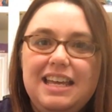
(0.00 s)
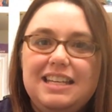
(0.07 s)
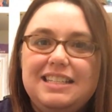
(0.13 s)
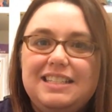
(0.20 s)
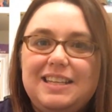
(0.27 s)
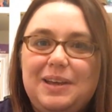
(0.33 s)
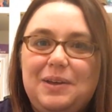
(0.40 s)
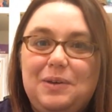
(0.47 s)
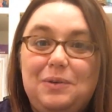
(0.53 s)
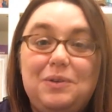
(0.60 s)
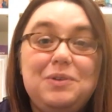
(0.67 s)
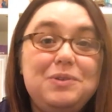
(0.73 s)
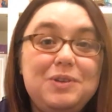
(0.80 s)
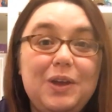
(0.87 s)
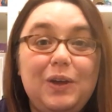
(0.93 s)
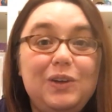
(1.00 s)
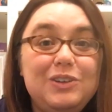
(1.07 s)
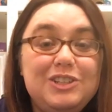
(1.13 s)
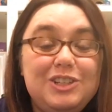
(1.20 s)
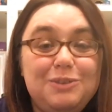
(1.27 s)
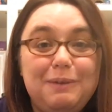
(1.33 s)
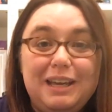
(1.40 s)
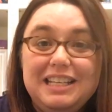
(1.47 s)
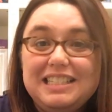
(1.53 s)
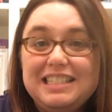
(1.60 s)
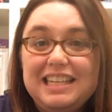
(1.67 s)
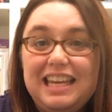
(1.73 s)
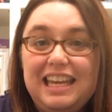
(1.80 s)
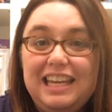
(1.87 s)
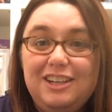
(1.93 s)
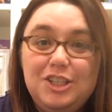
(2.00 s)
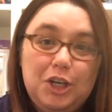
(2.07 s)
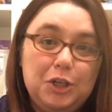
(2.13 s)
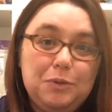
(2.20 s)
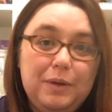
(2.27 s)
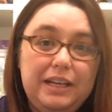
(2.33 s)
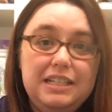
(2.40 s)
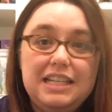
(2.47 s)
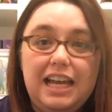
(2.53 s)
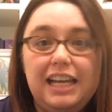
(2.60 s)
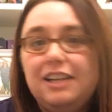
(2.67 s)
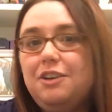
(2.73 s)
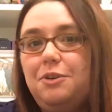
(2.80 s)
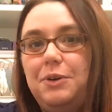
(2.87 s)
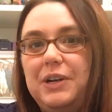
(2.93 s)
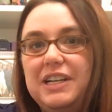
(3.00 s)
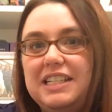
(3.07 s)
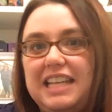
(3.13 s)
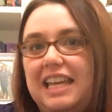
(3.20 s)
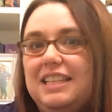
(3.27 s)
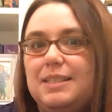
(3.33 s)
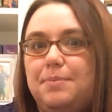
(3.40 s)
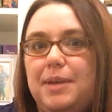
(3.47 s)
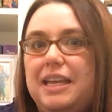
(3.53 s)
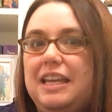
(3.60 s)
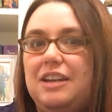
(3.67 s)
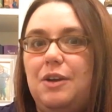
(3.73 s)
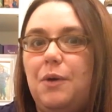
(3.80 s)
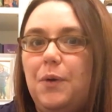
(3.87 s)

So who knows, you might see Darkwing Duck or Tailspin